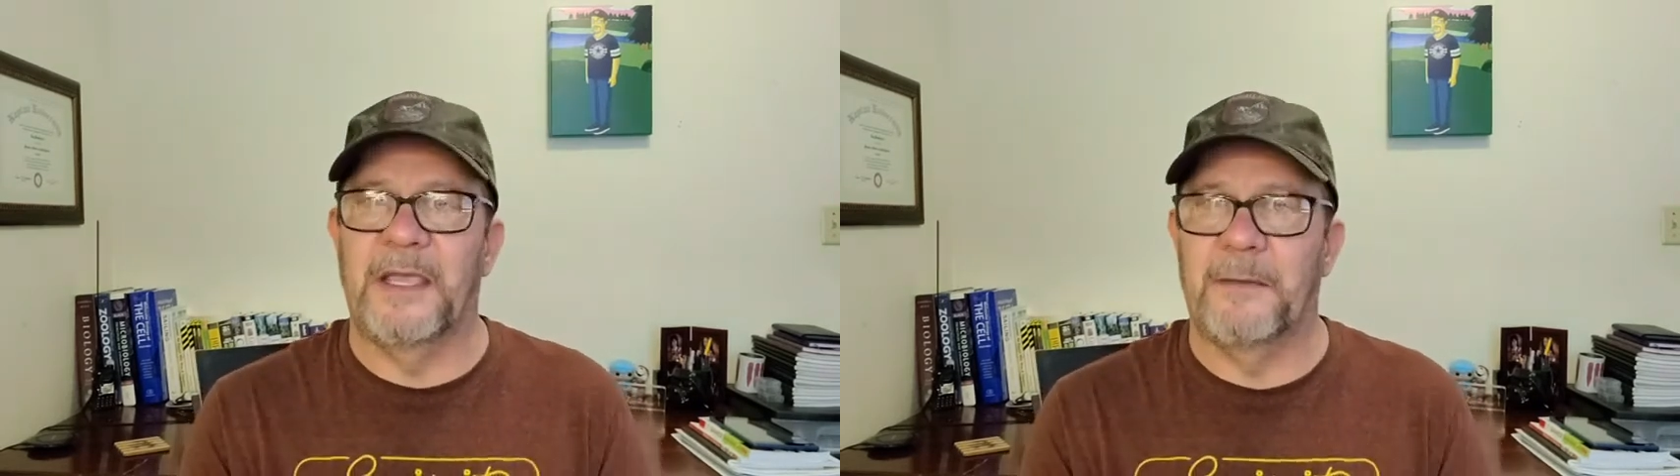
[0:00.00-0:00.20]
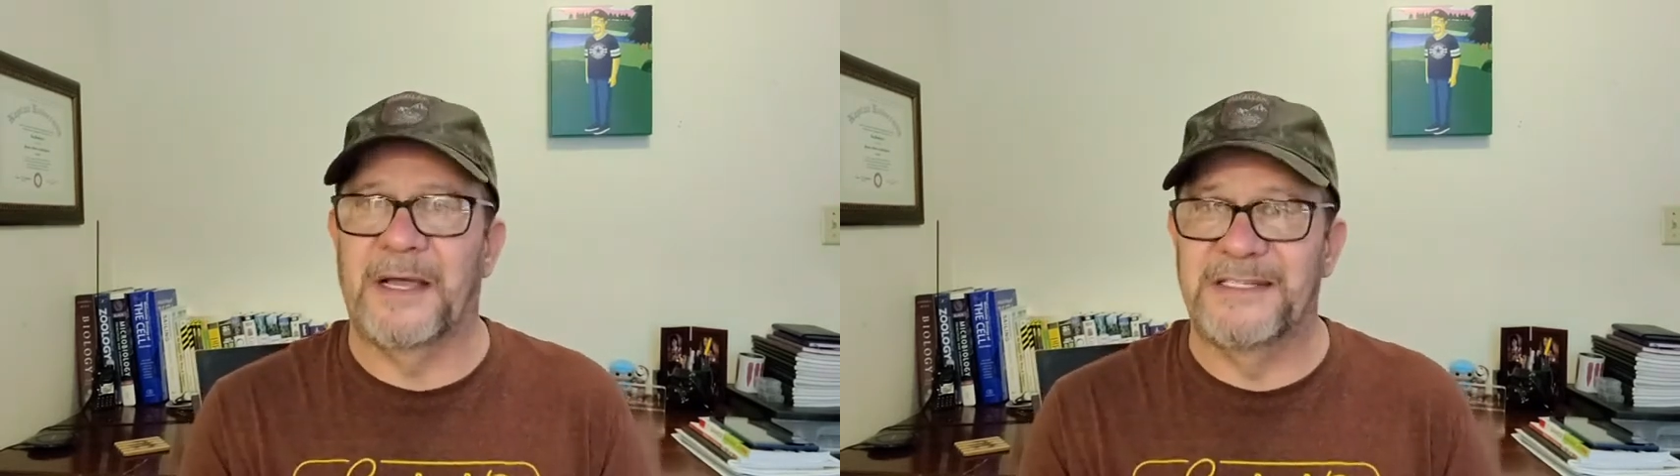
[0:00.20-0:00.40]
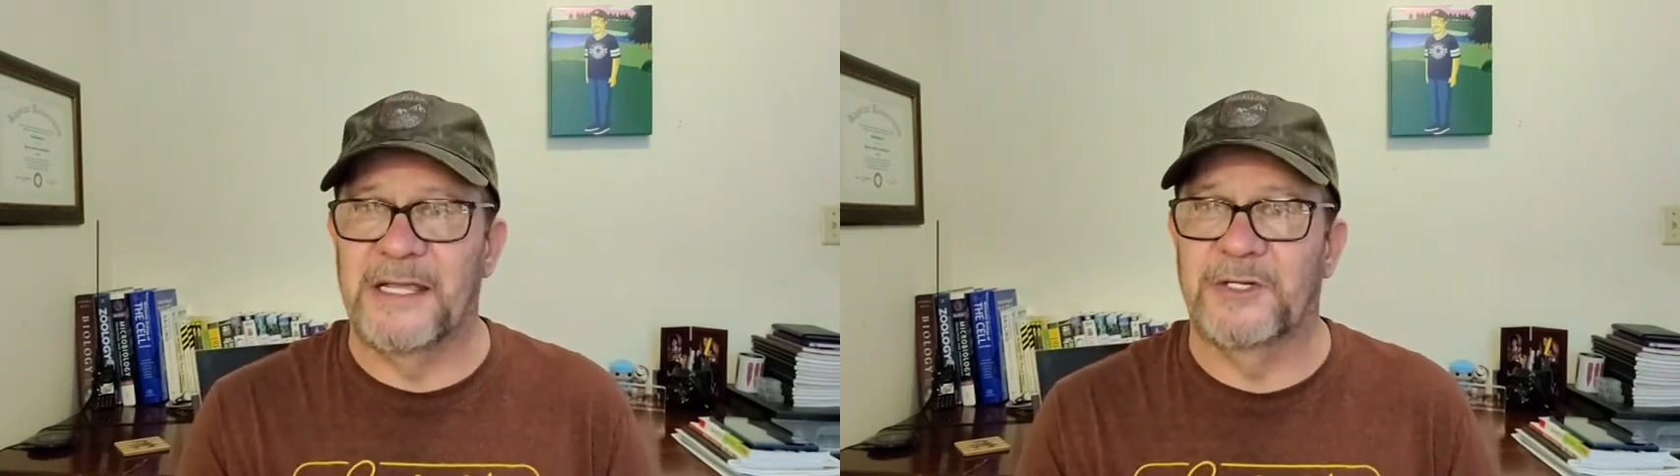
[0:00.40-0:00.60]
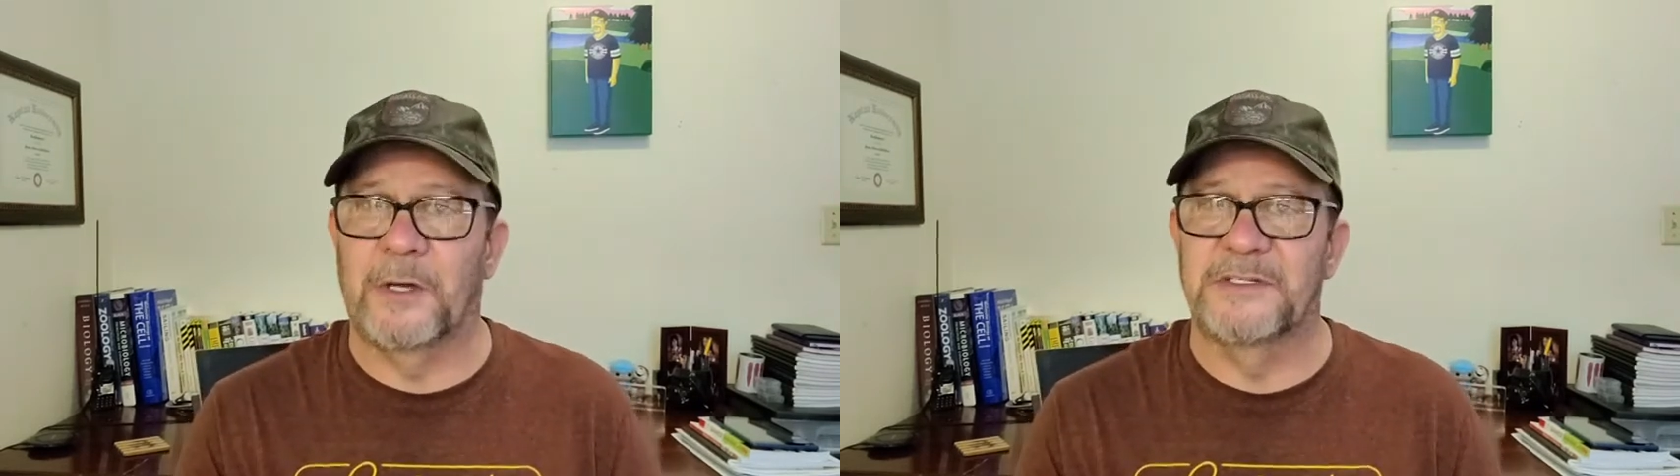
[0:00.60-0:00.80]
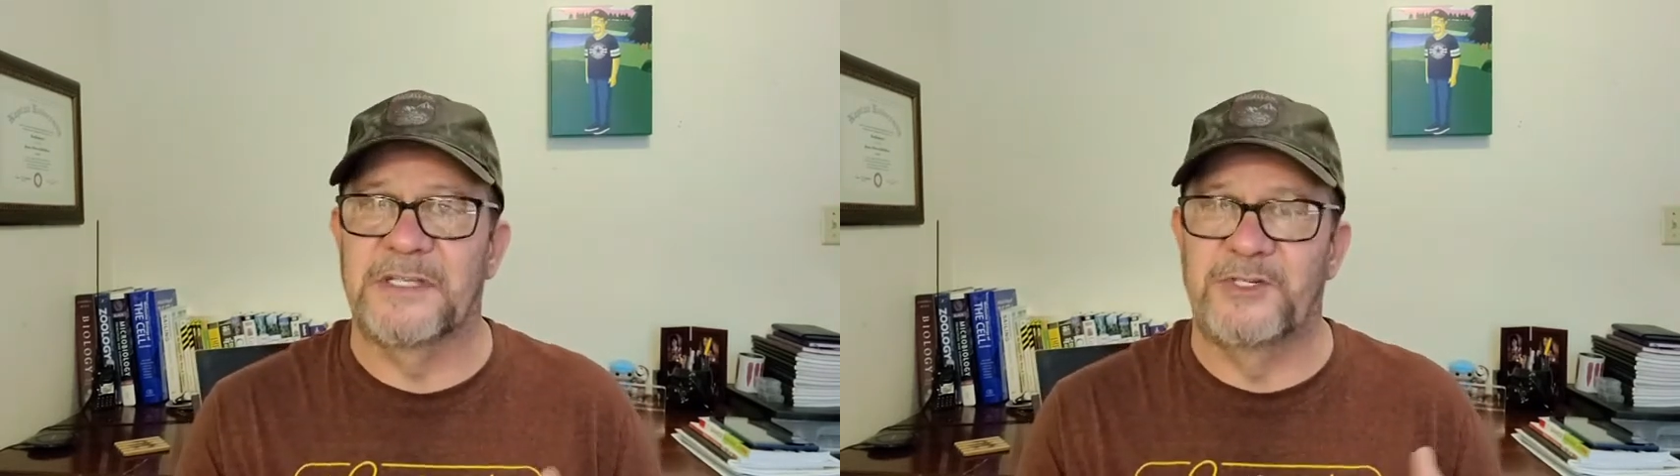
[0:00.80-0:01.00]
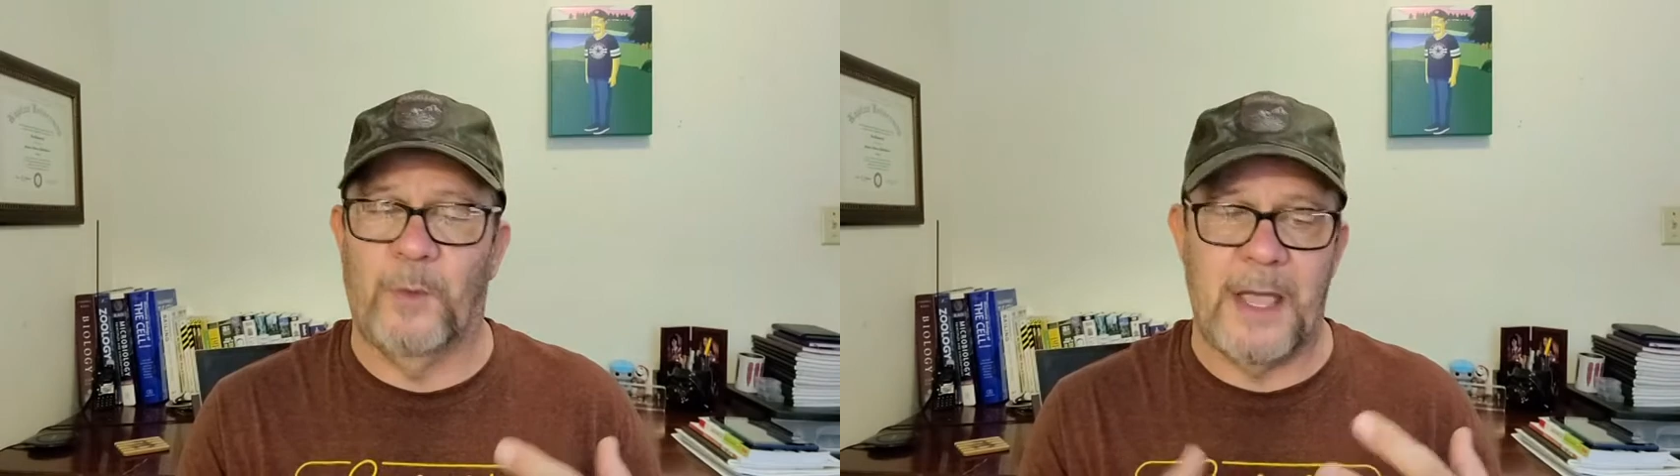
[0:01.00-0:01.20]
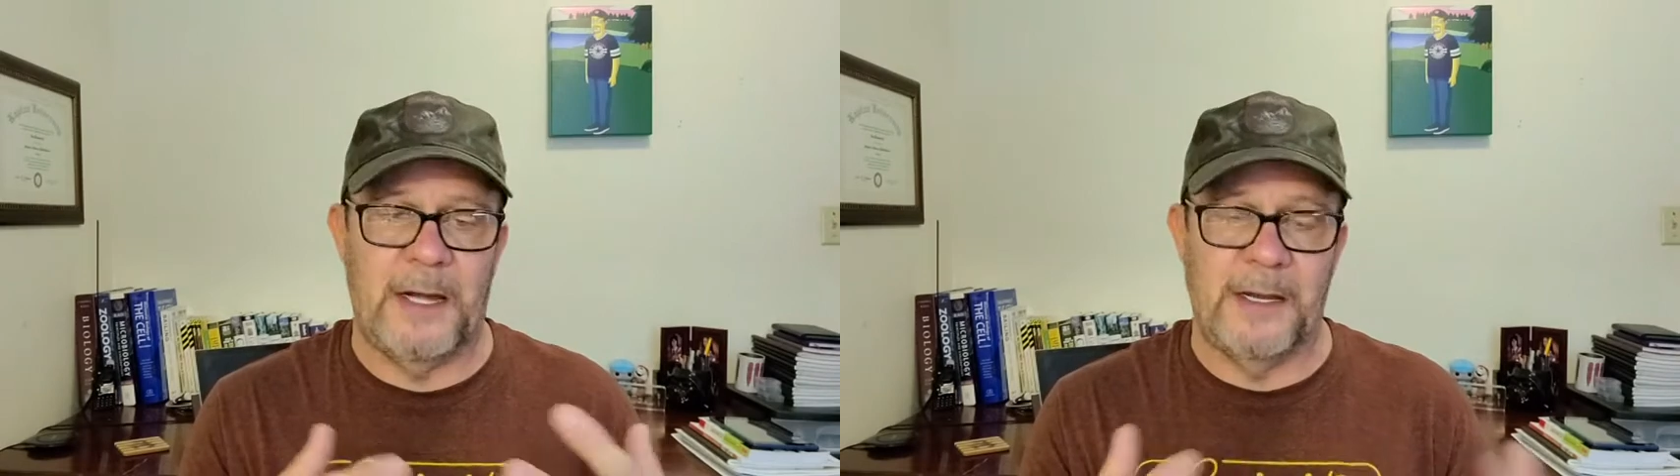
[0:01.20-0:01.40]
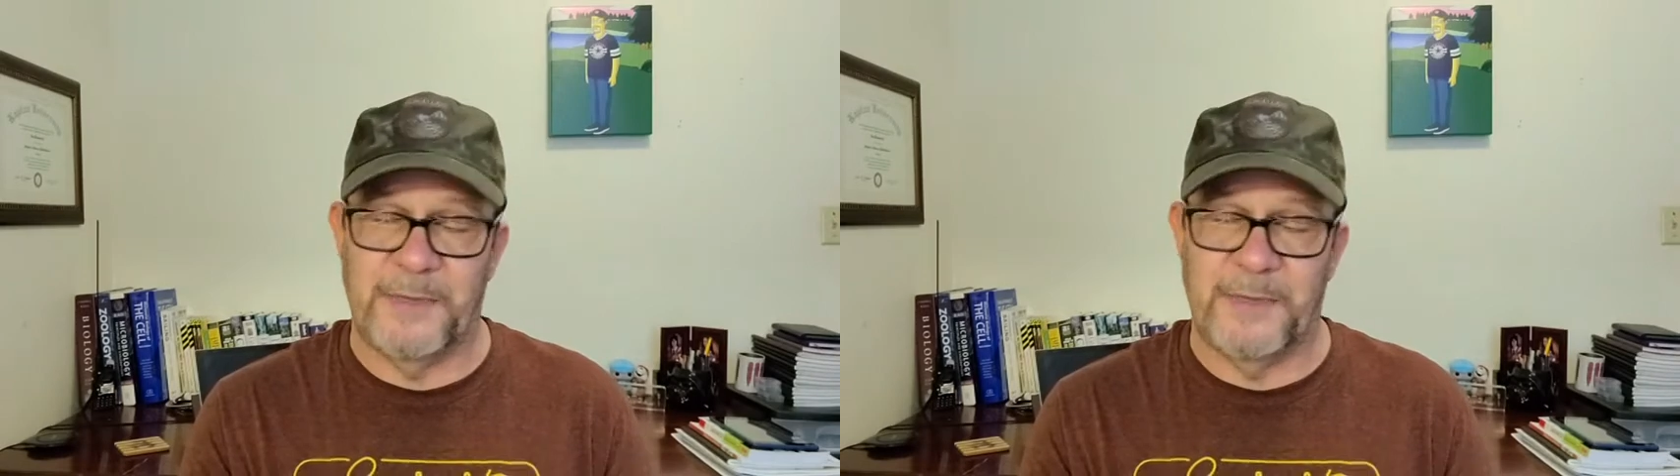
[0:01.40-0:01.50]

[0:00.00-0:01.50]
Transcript: getting my tent all situated,